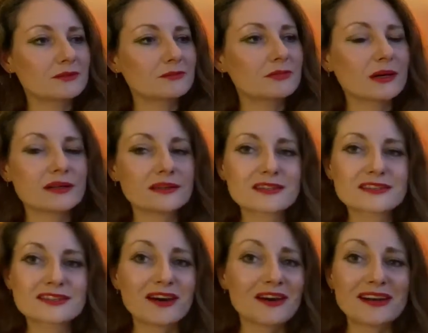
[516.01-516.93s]
but the
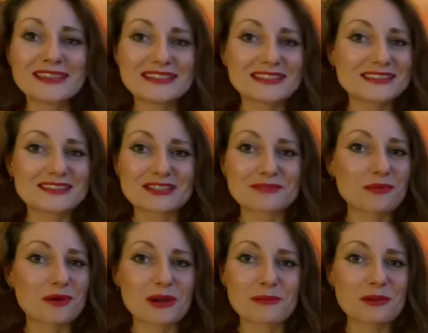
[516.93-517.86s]
size is just
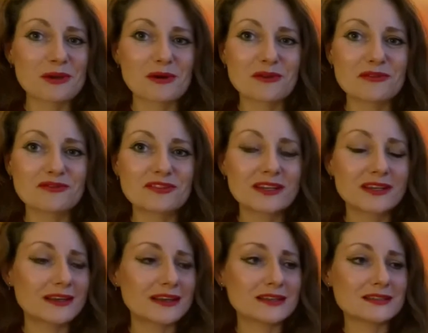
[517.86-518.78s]
putting me off.
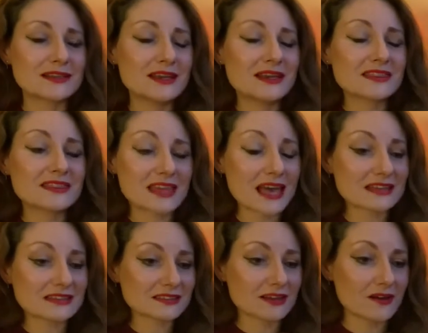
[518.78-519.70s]
And
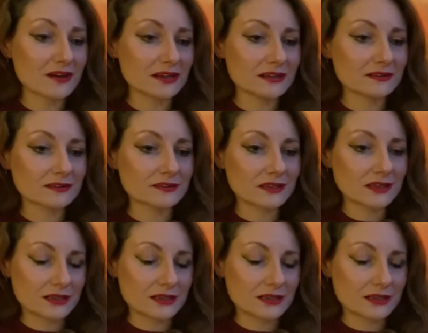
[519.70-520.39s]
that size,